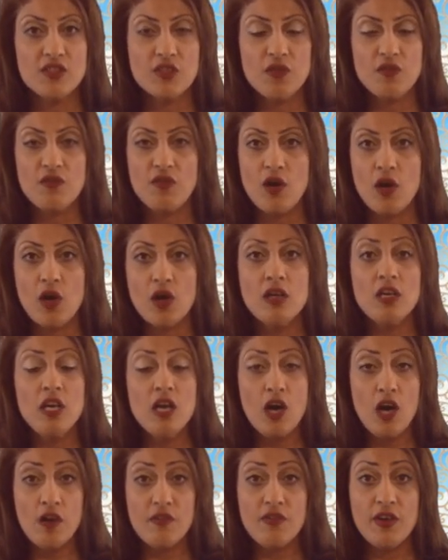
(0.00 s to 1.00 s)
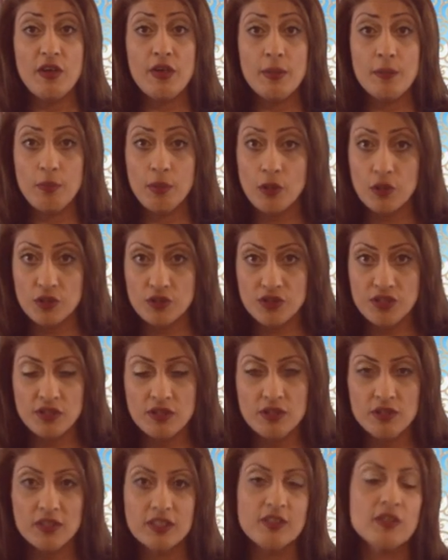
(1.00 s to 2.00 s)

so far are very personal,